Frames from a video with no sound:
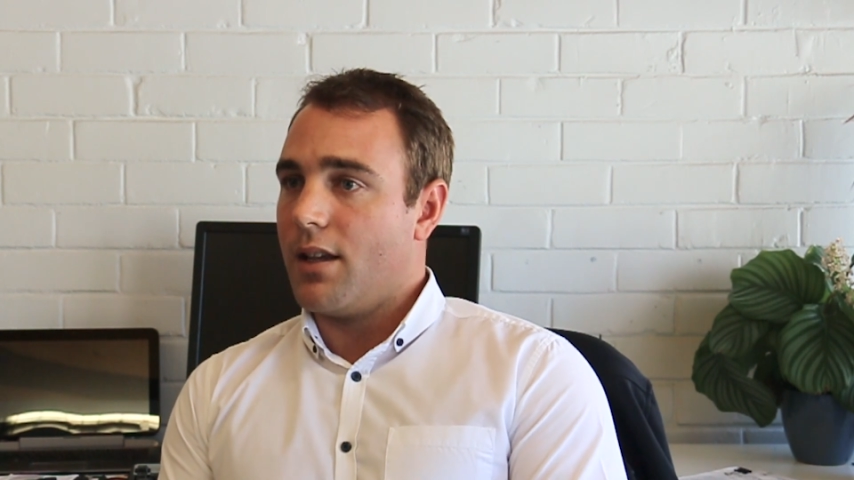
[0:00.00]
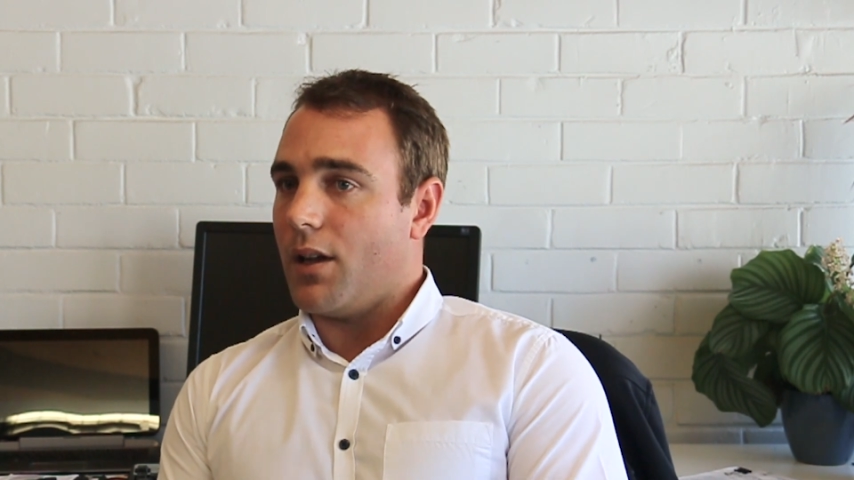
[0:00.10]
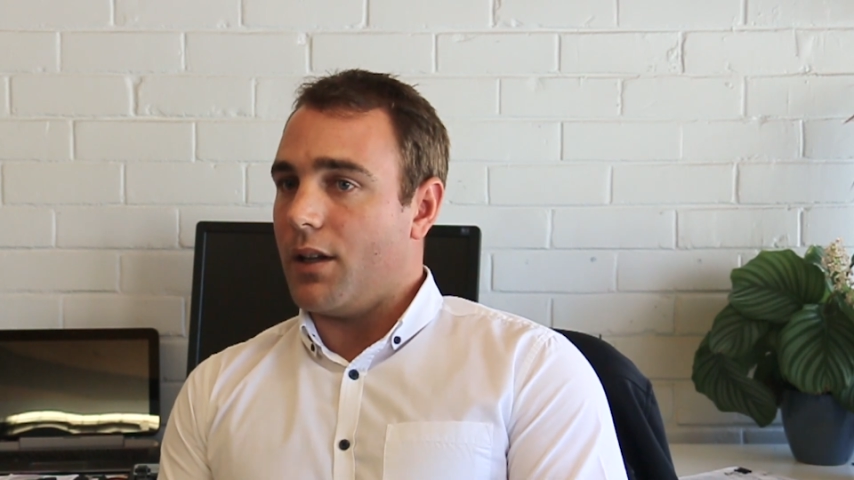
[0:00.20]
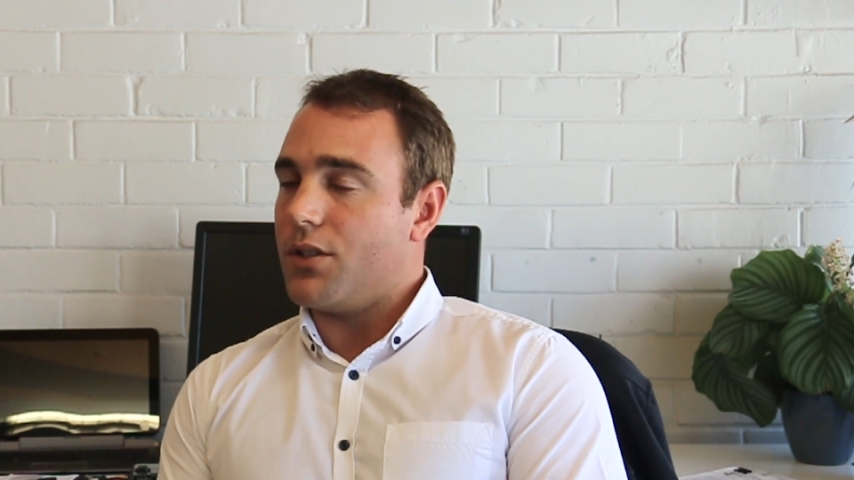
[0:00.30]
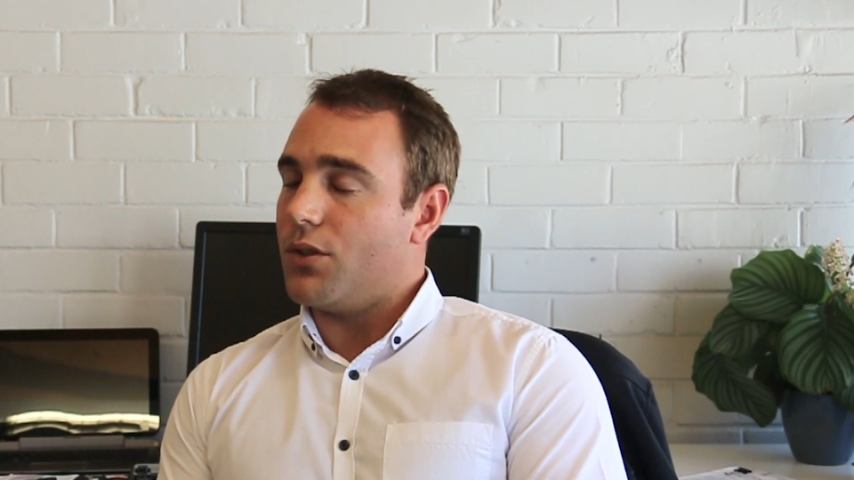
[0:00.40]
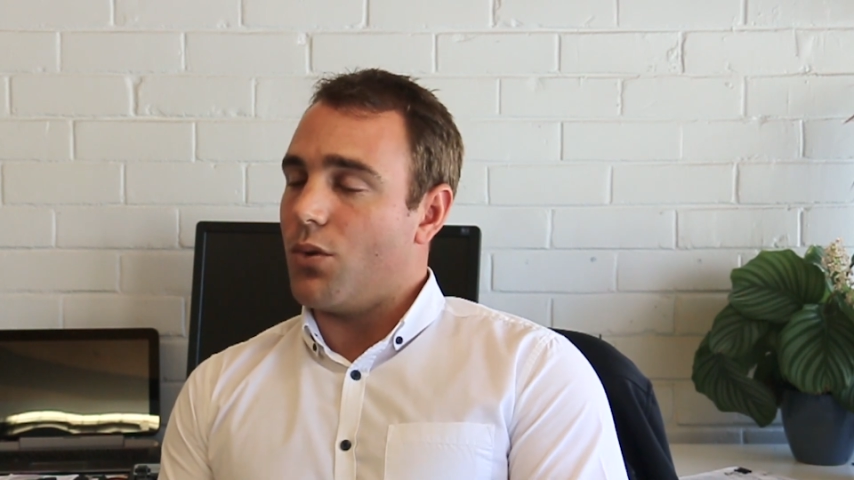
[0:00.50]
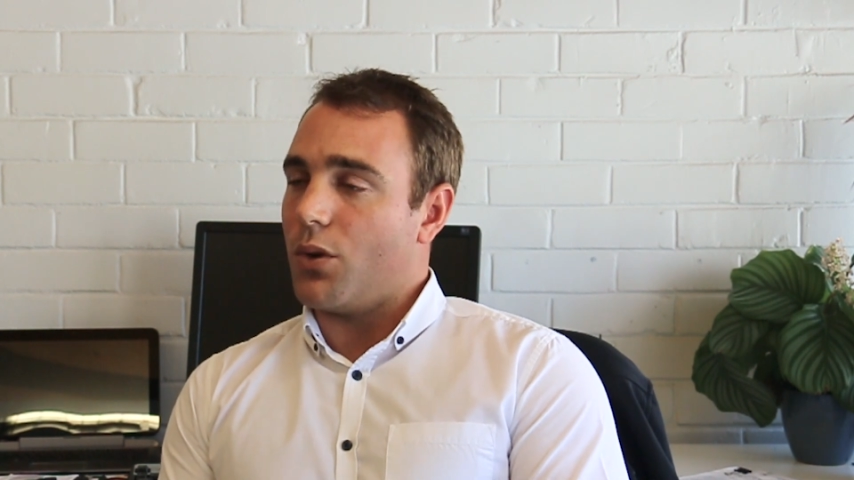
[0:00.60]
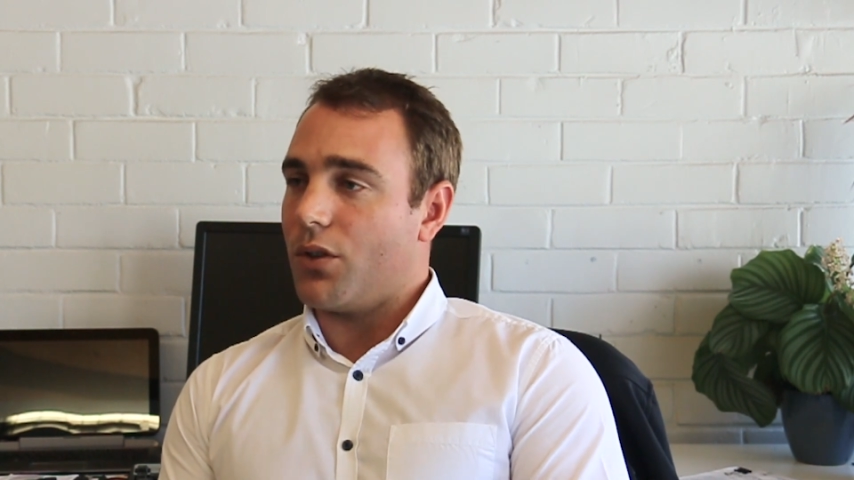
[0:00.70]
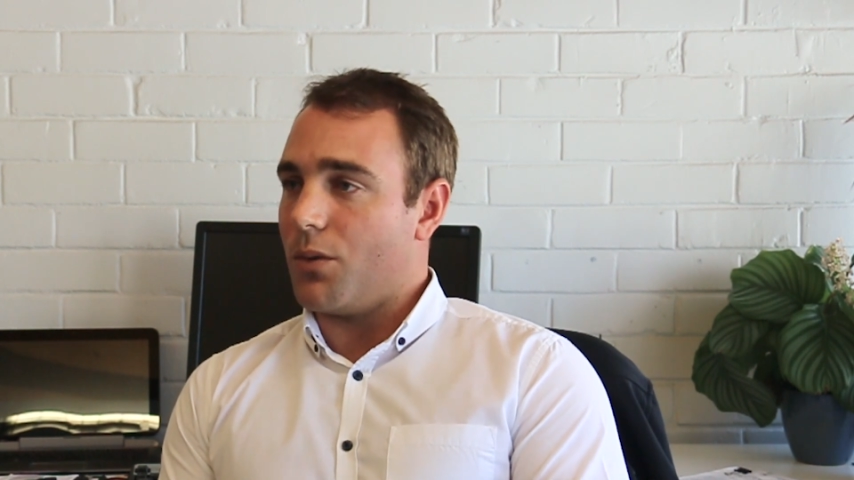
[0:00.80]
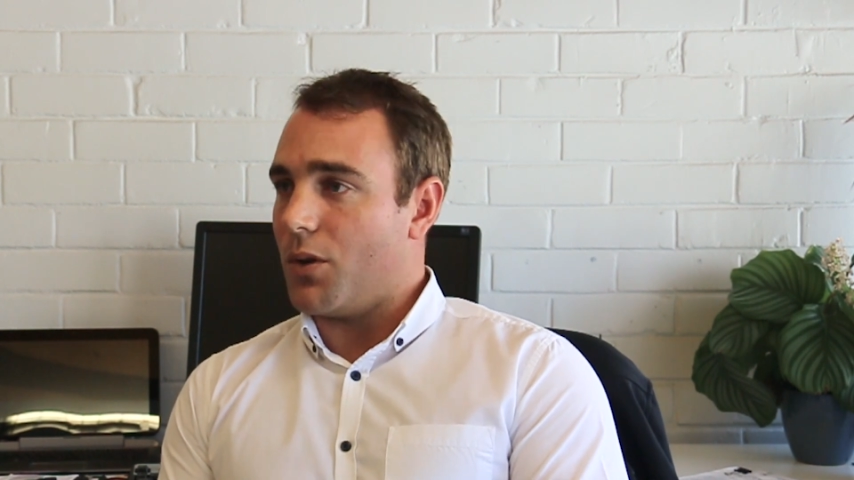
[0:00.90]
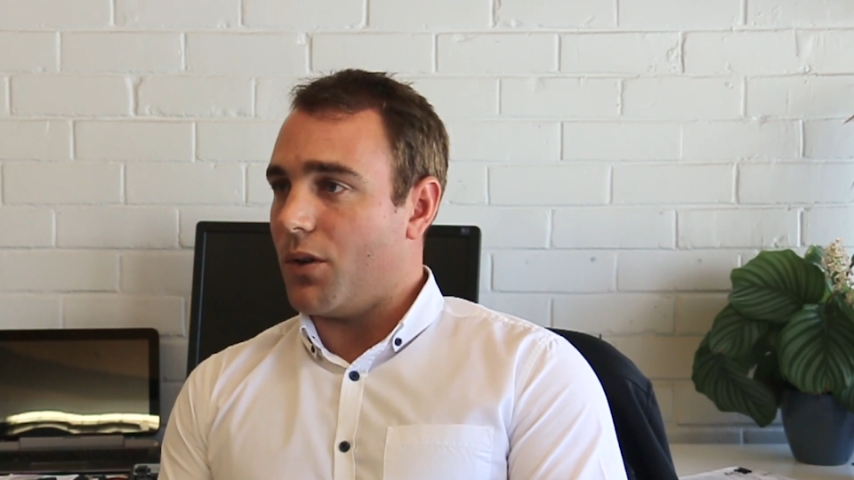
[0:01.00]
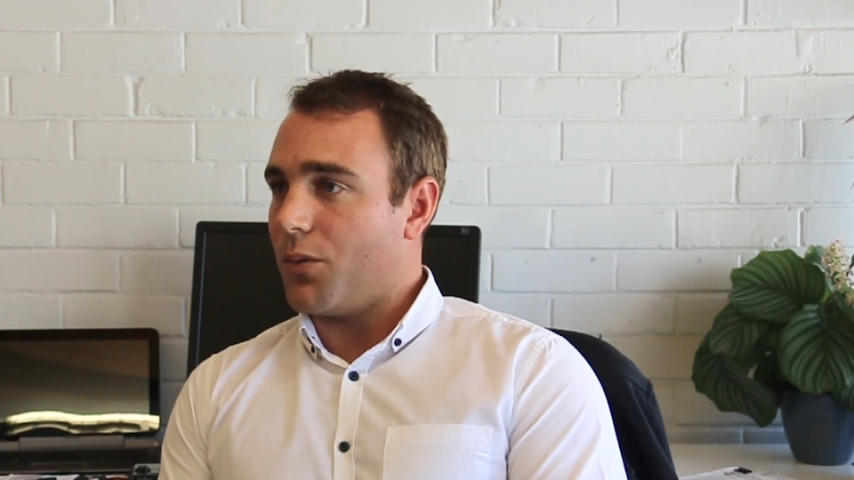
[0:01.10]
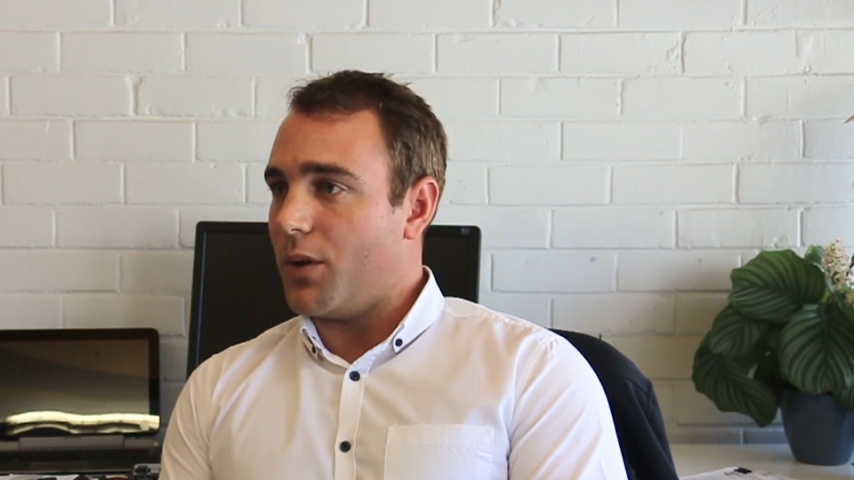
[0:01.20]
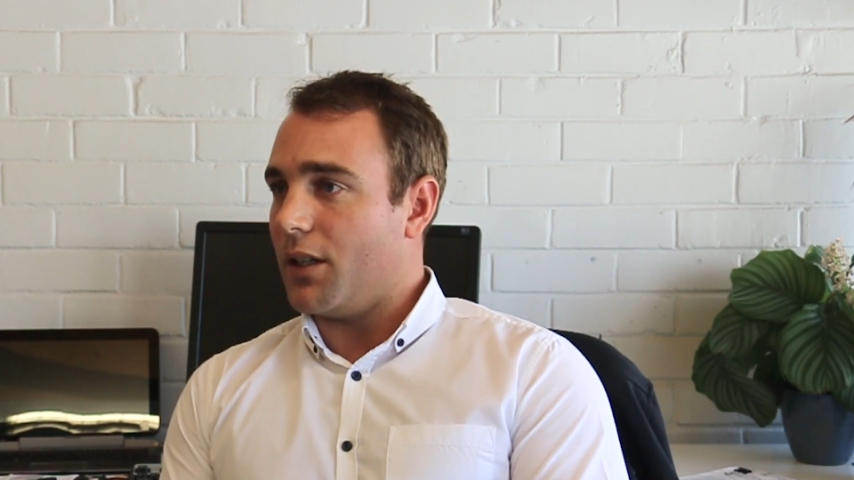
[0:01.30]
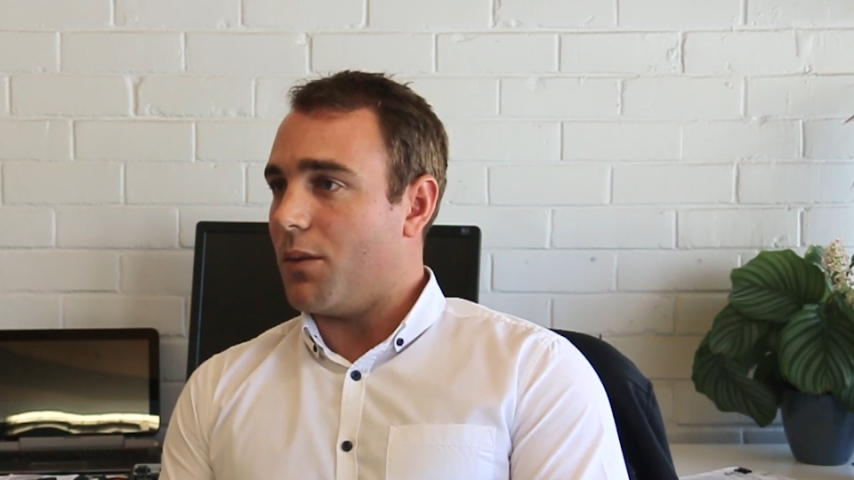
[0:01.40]
unless you're talking to them on a
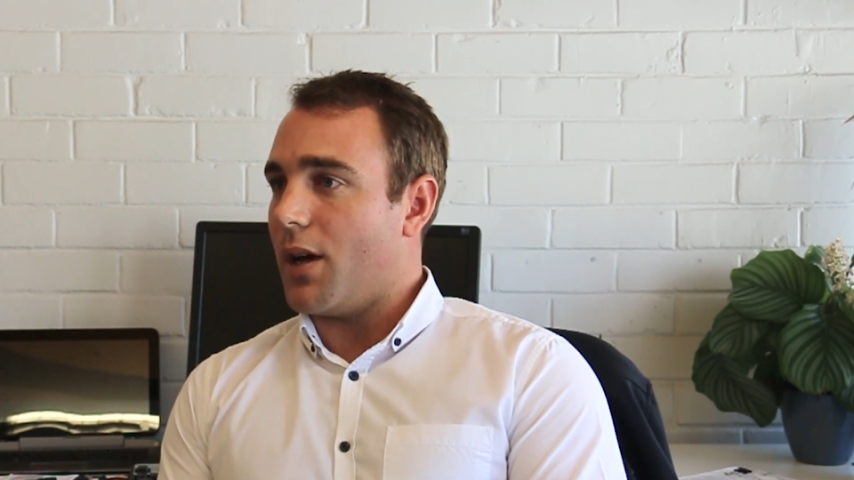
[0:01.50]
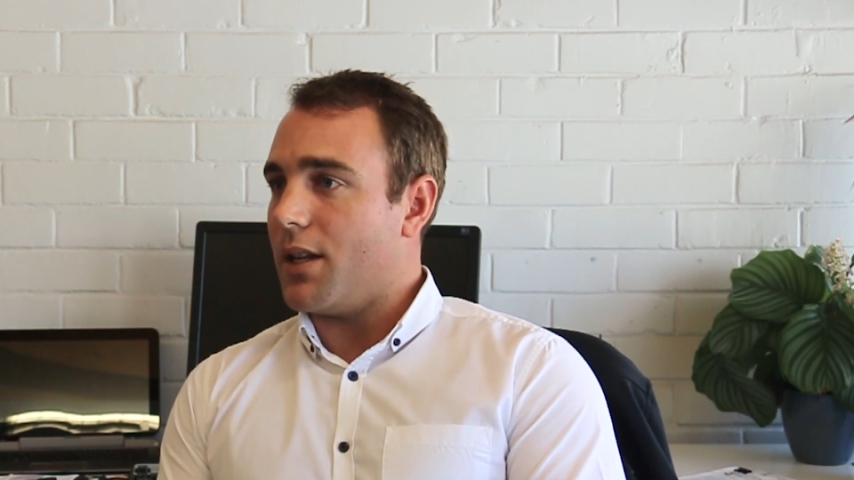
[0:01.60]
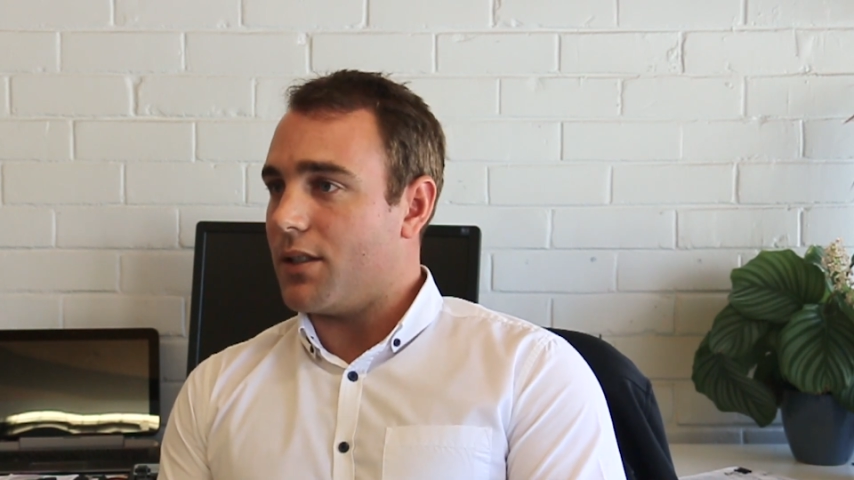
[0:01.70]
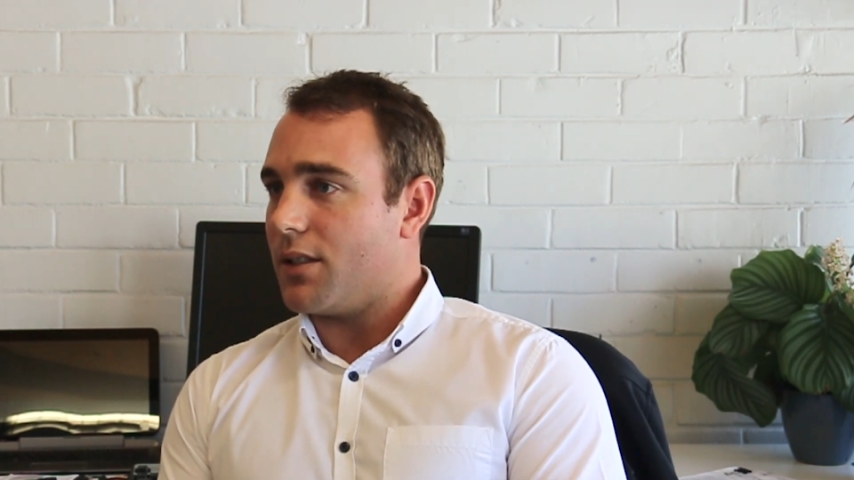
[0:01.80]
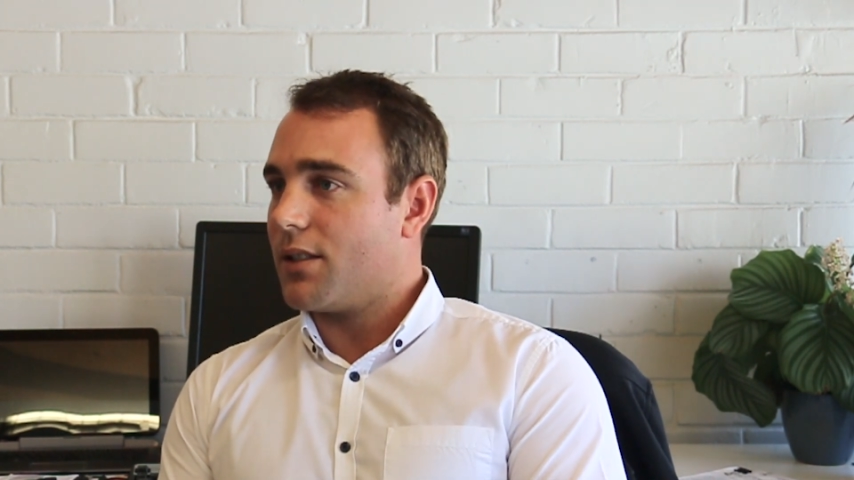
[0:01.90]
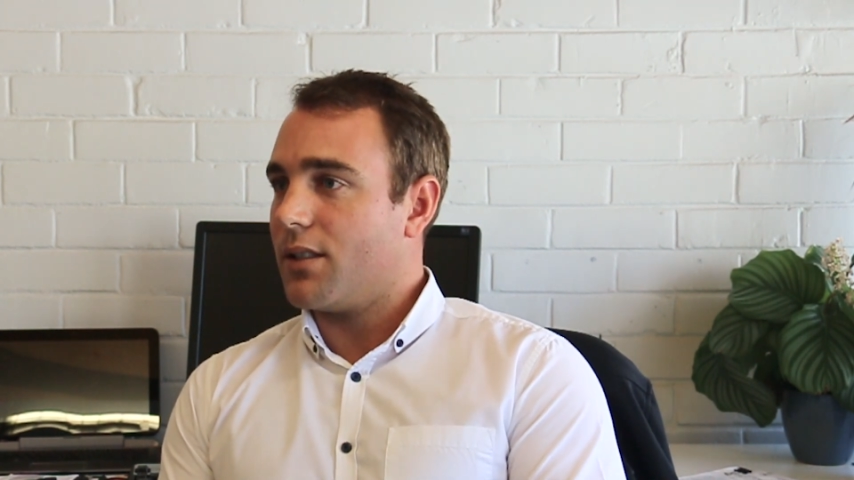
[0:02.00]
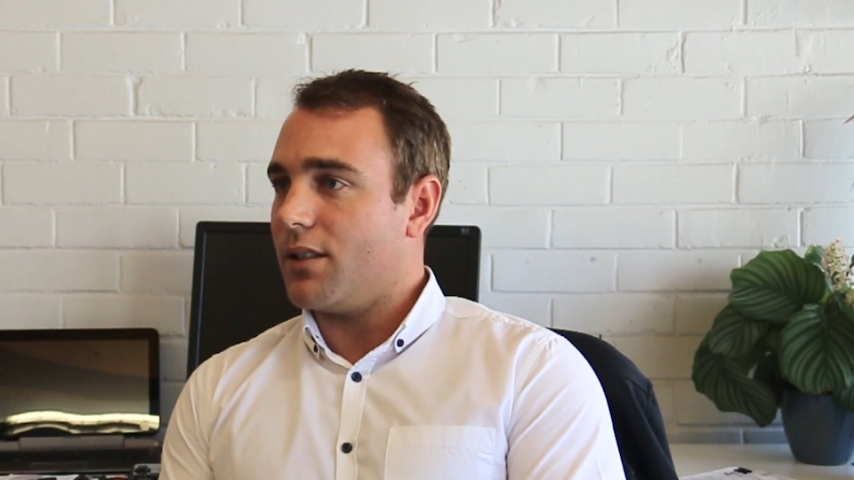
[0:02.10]
regular basis,